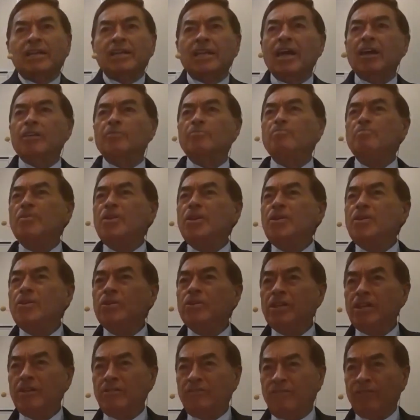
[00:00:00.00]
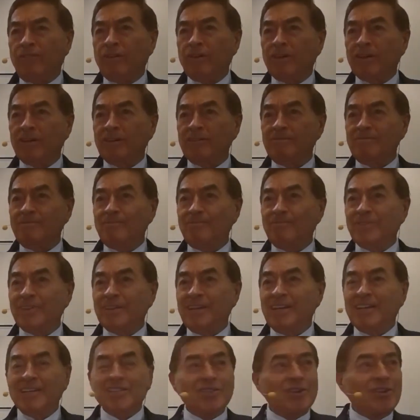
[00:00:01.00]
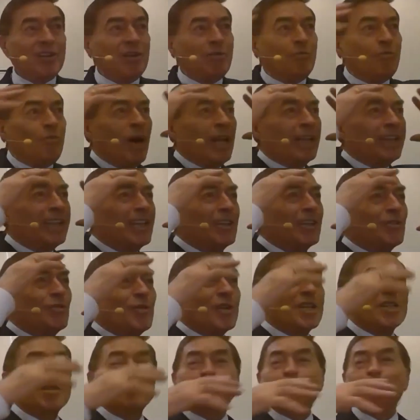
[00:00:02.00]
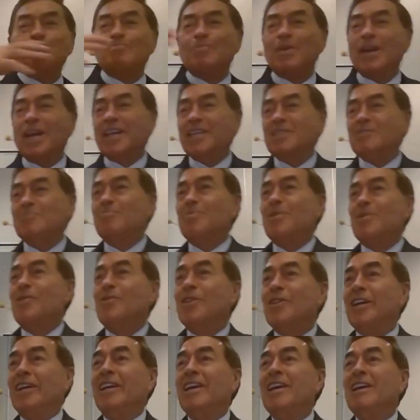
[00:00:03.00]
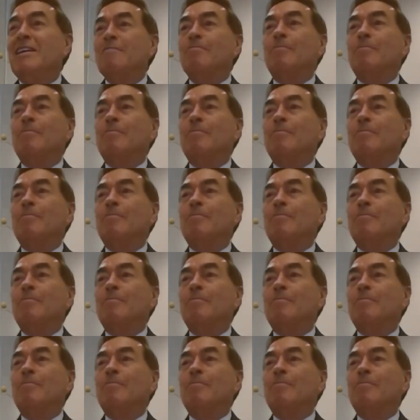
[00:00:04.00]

they are beautiful. So he wanted to express beauty.